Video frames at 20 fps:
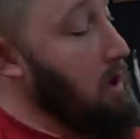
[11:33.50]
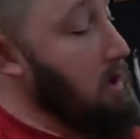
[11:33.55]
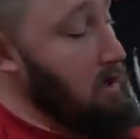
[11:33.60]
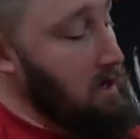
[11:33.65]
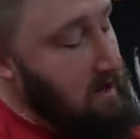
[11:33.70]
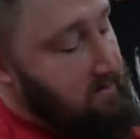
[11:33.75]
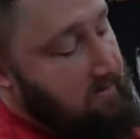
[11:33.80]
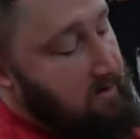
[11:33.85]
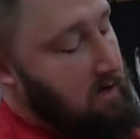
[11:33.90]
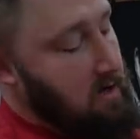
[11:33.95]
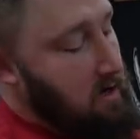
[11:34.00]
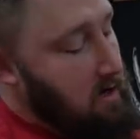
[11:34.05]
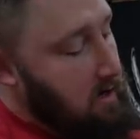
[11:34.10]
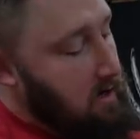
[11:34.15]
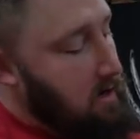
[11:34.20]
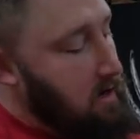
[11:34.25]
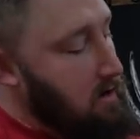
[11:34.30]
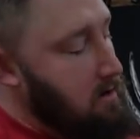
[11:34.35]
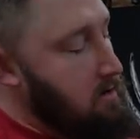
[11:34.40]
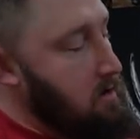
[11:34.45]
long, I haven't cut
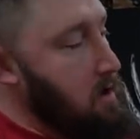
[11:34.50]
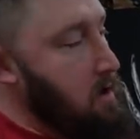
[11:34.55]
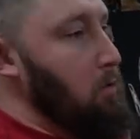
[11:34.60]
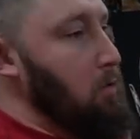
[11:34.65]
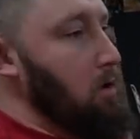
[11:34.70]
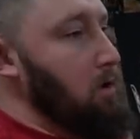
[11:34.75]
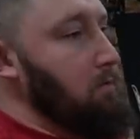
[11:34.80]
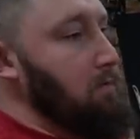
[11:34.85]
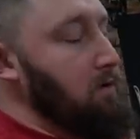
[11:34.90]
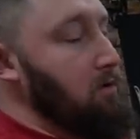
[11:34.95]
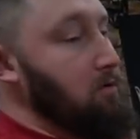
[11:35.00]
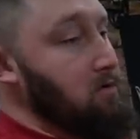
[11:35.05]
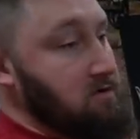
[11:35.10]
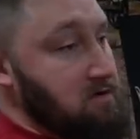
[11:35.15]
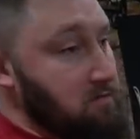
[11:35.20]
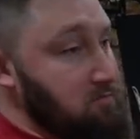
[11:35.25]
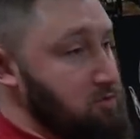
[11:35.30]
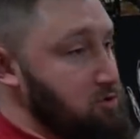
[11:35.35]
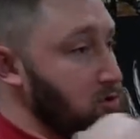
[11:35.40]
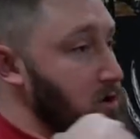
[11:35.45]
it yet. And what I'm doing is
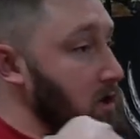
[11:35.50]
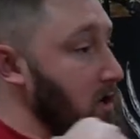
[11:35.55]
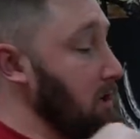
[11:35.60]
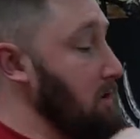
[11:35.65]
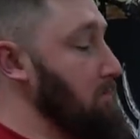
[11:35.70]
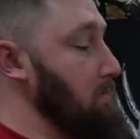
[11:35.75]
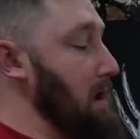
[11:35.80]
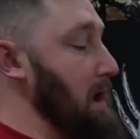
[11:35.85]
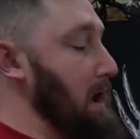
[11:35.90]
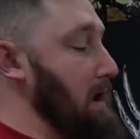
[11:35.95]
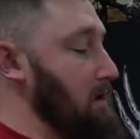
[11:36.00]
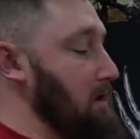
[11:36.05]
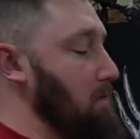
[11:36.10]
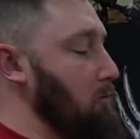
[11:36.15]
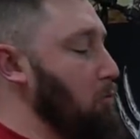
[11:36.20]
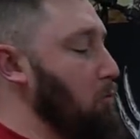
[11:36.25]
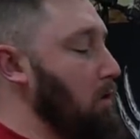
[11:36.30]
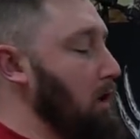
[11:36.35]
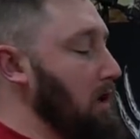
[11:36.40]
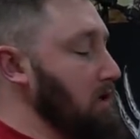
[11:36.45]
I'm drawing it back,
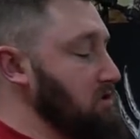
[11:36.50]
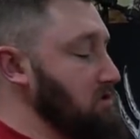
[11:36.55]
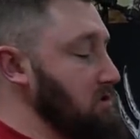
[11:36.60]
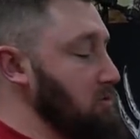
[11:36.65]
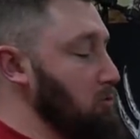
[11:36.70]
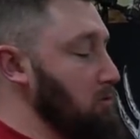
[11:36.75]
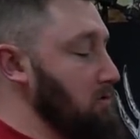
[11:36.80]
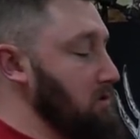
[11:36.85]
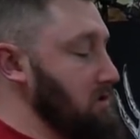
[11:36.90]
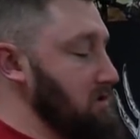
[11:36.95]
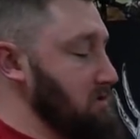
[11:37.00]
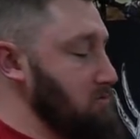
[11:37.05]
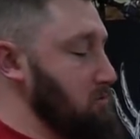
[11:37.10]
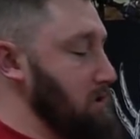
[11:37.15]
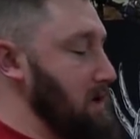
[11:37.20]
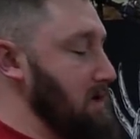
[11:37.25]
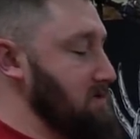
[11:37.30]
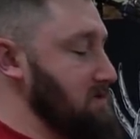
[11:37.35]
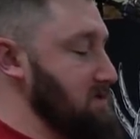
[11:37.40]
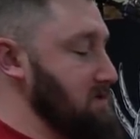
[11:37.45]
I'm watching when this
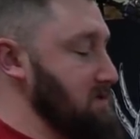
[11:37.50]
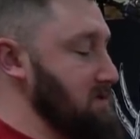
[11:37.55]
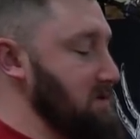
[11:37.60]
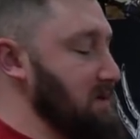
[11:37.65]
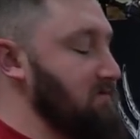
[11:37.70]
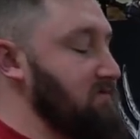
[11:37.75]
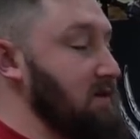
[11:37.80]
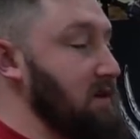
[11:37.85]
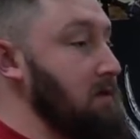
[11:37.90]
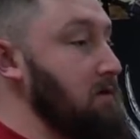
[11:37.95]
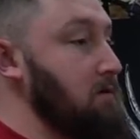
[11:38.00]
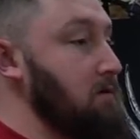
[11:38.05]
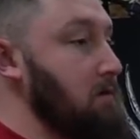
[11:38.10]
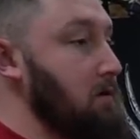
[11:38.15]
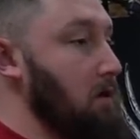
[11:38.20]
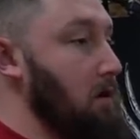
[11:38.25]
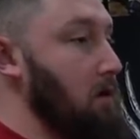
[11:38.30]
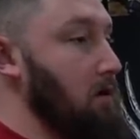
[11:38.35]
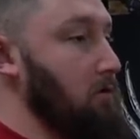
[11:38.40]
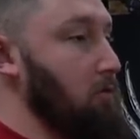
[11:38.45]
rest is lifting
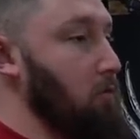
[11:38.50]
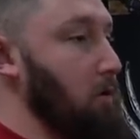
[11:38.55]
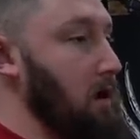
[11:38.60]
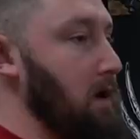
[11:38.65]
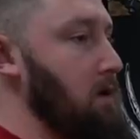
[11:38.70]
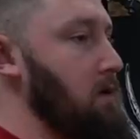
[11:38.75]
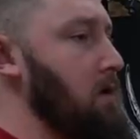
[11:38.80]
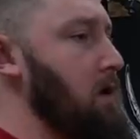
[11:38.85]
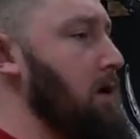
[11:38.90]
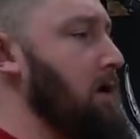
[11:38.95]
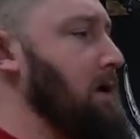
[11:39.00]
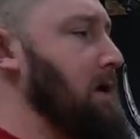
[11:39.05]
all the way.